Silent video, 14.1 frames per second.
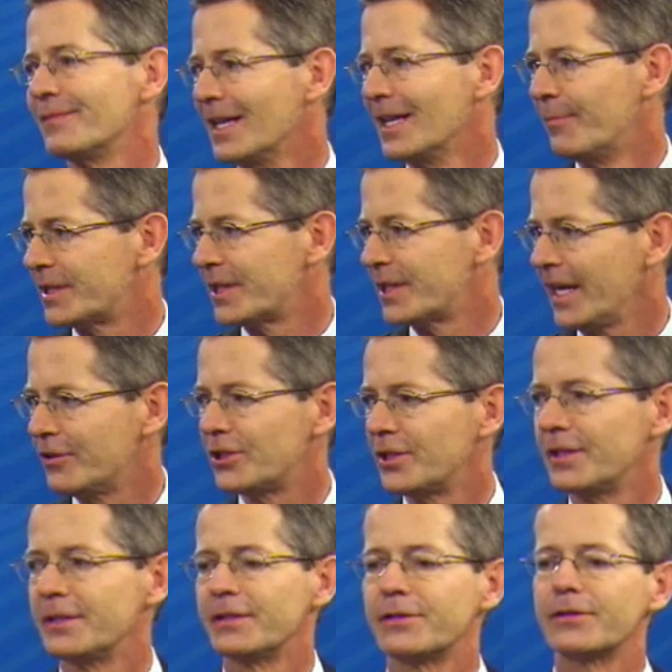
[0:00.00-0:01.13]

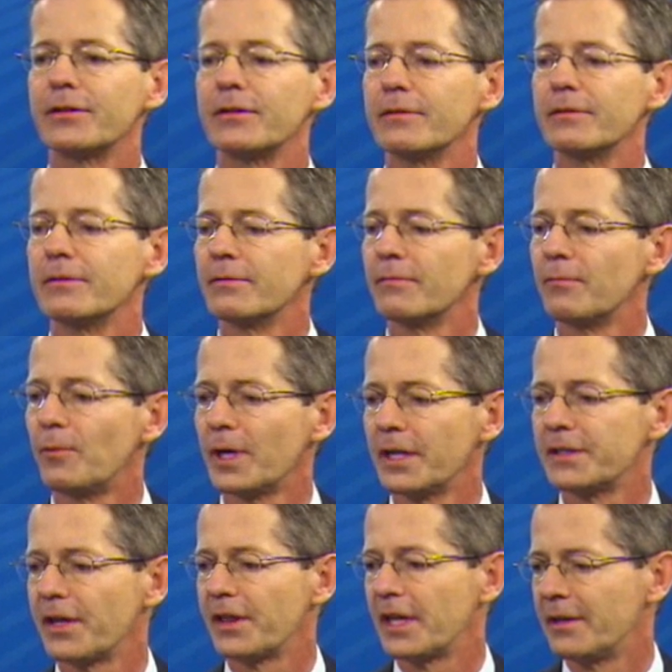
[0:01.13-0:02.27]
limitations, what
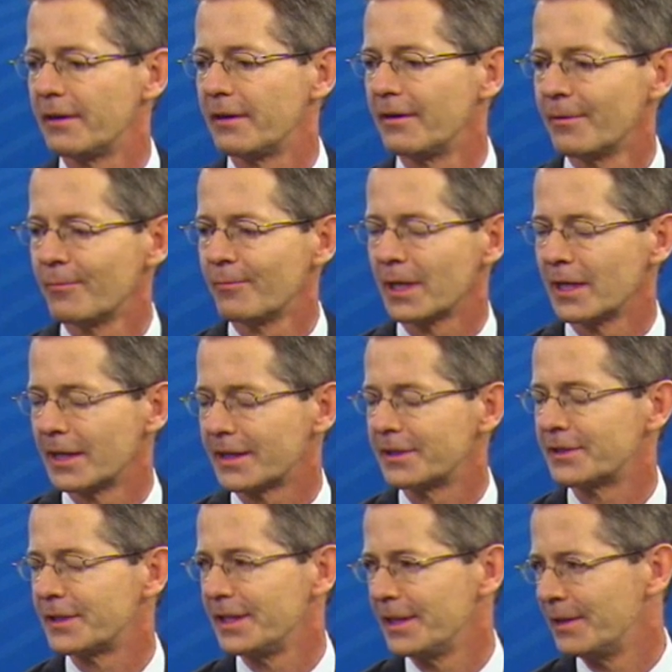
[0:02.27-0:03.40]
is it that we'd like to
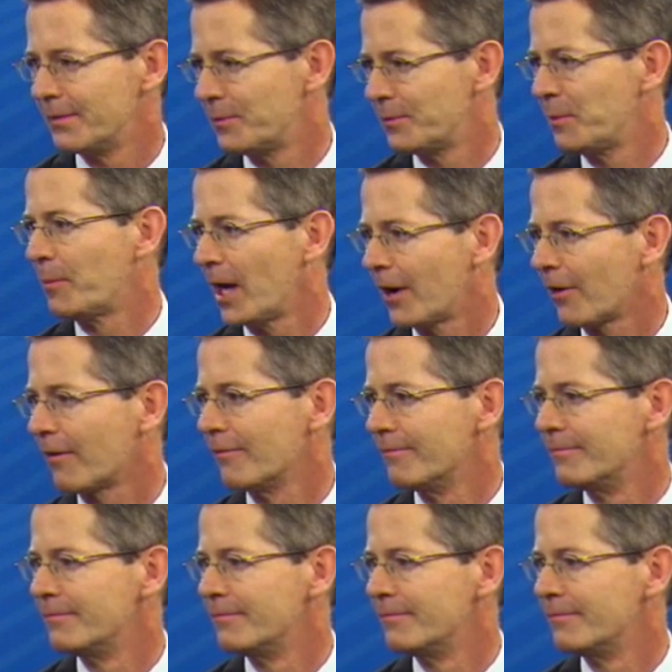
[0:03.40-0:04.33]
see that would be better?